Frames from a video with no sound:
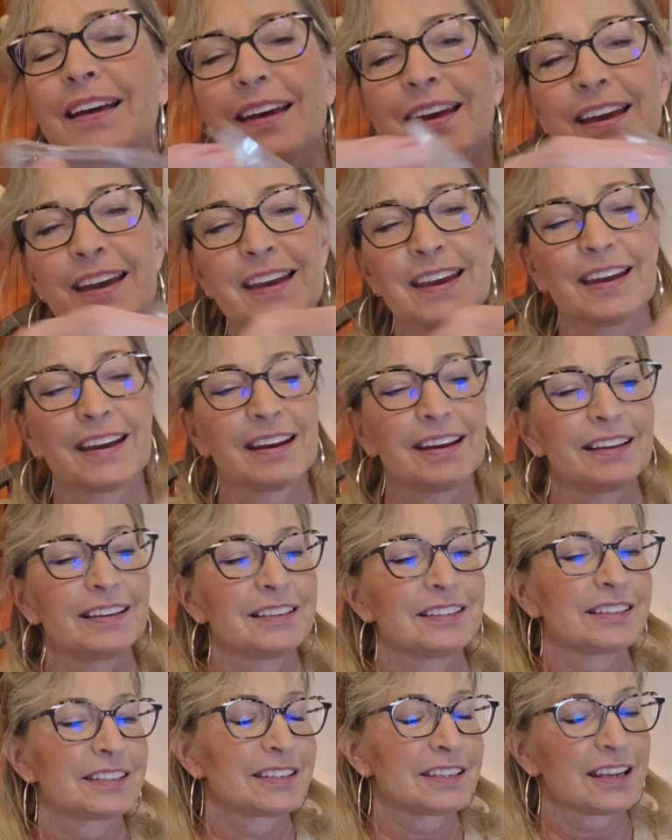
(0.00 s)

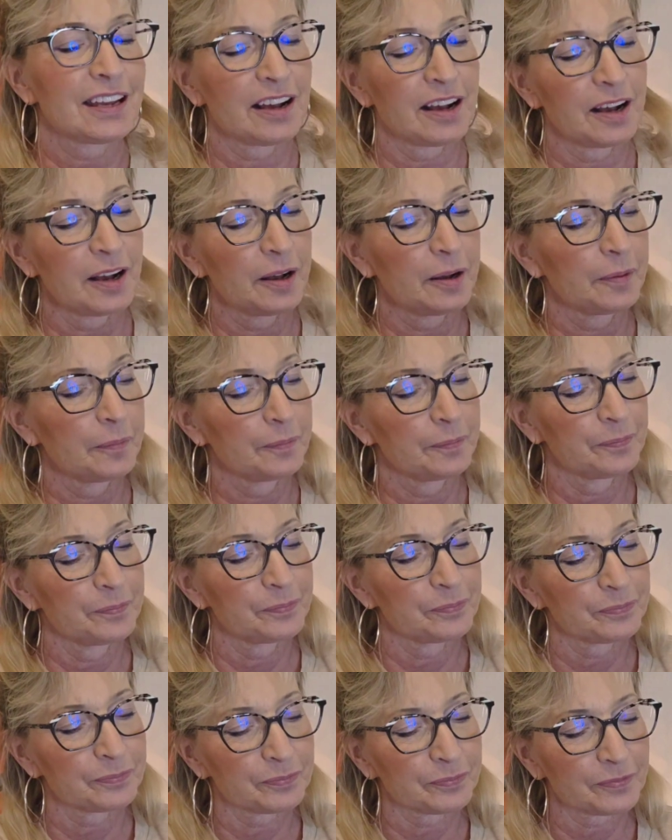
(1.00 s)
And
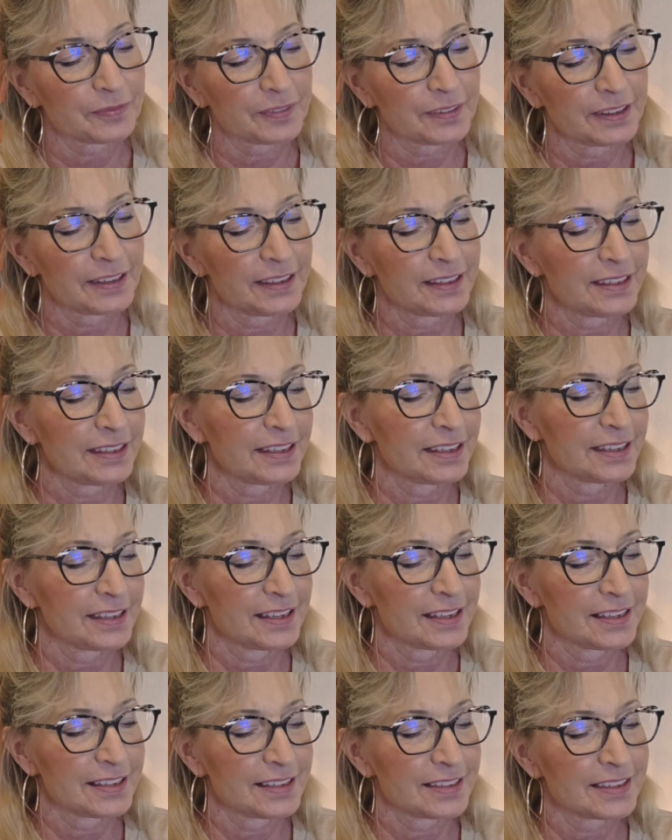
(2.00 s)
it
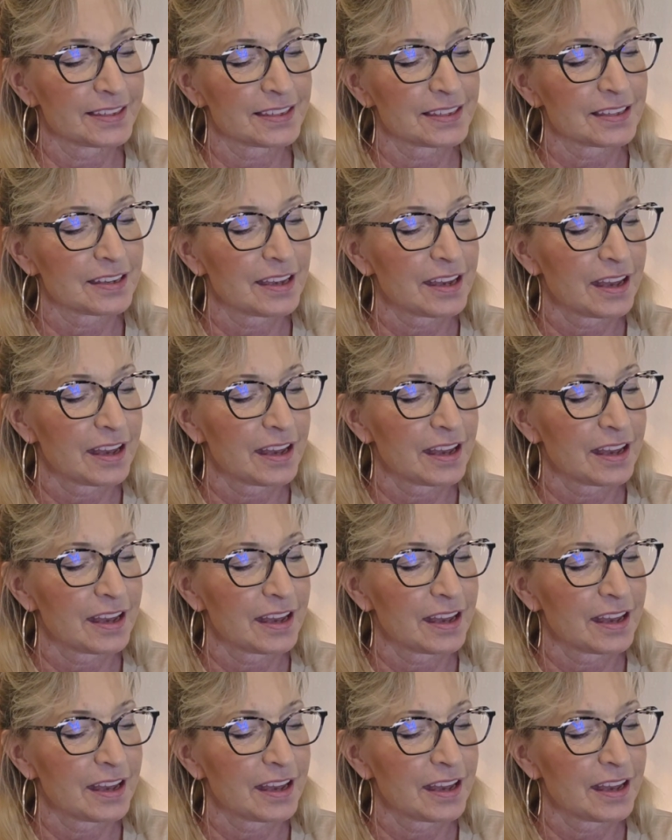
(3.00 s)
is